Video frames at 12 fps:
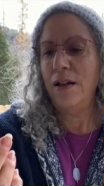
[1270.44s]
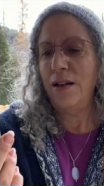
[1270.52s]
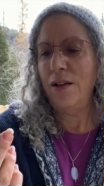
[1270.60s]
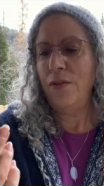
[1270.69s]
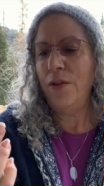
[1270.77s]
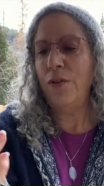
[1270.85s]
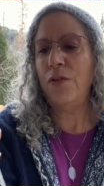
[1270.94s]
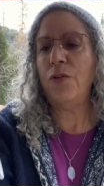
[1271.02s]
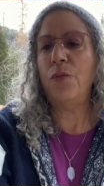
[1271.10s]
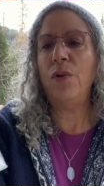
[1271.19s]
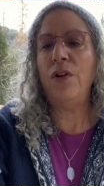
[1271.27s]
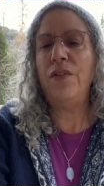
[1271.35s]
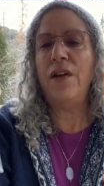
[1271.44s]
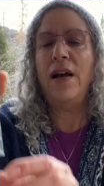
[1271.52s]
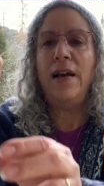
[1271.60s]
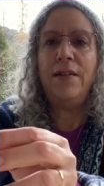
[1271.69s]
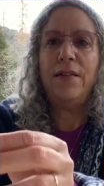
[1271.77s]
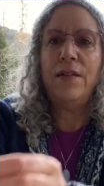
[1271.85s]
Now those are real
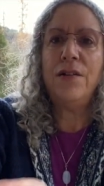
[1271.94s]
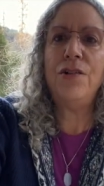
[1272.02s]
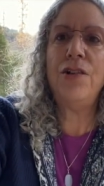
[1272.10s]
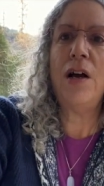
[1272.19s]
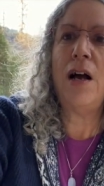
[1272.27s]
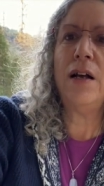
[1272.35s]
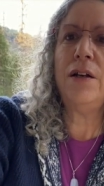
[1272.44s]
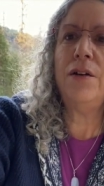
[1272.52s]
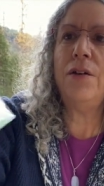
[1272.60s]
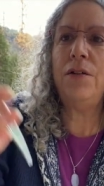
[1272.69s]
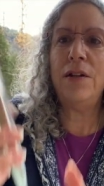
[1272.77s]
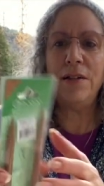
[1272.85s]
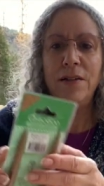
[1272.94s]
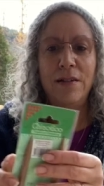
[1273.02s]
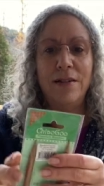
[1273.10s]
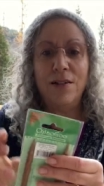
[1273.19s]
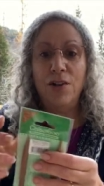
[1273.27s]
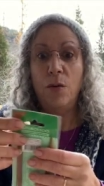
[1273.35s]
nice. The ChiaoGoo,
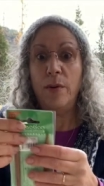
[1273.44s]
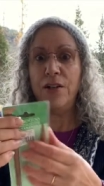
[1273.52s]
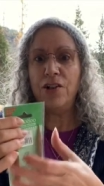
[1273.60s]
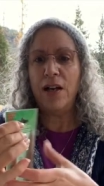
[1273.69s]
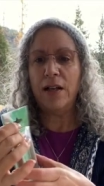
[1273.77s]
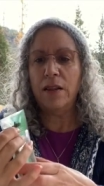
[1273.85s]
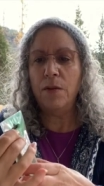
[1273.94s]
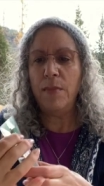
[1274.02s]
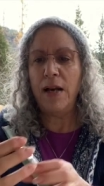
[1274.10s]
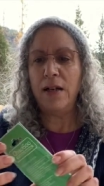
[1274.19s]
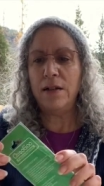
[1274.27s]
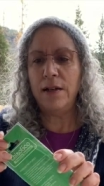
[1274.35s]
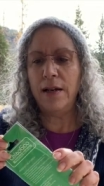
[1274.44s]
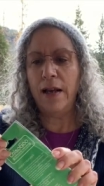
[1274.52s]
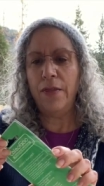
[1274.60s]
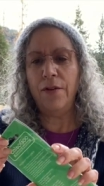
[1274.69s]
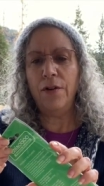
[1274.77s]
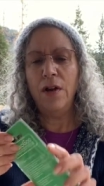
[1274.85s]
let's, shall we check them out
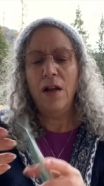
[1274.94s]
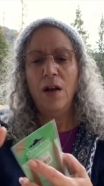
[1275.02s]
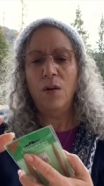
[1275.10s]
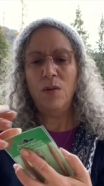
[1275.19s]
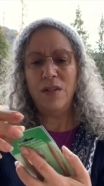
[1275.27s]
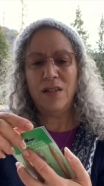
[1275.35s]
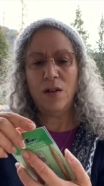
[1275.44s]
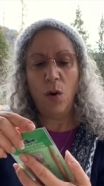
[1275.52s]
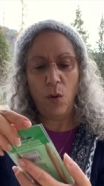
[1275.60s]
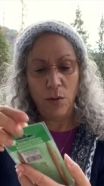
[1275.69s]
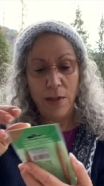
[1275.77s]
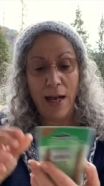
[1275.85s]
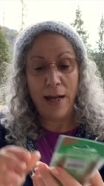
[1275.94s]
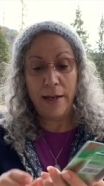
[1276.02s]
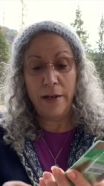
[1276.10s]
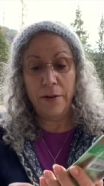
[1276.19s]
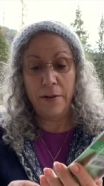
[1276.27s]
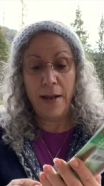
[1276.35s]
together? Well, it's cold out
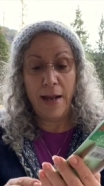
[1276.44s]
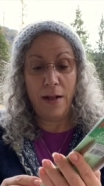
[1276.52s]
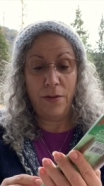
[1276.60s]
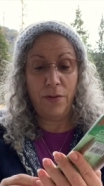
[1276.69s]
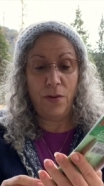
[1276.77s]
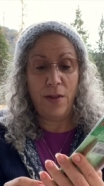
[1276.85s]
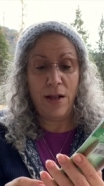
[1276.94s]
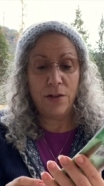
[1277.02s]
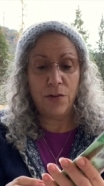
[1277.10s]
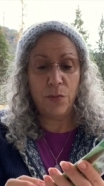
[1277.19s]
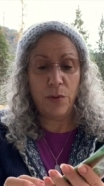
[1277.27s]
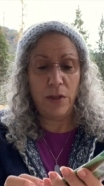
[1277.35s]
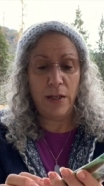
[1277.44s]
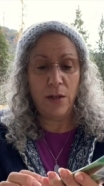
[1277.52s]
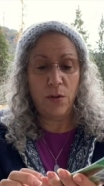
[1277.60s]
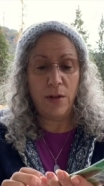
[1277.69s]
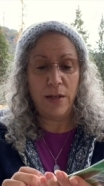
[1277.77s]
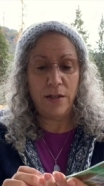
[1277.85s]
here now, so that's really
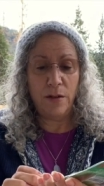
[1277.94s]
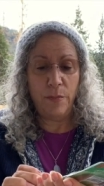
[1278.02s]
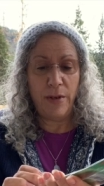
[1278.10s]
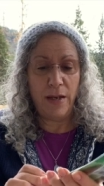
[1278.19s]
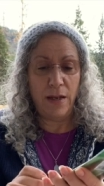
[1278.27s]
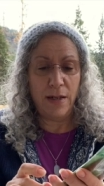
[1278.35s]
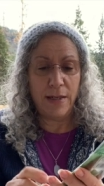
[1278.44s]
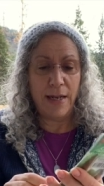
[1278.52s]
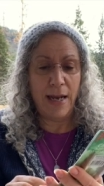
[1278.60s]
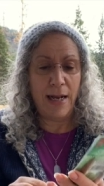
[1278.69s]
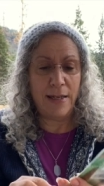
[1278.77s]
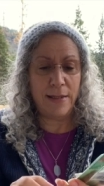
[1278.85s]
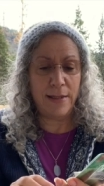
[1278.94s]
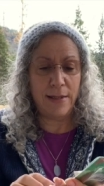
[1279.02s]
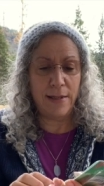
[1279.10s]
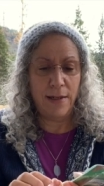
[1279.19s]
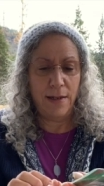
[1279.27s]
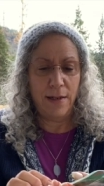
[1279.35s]
going to be a test.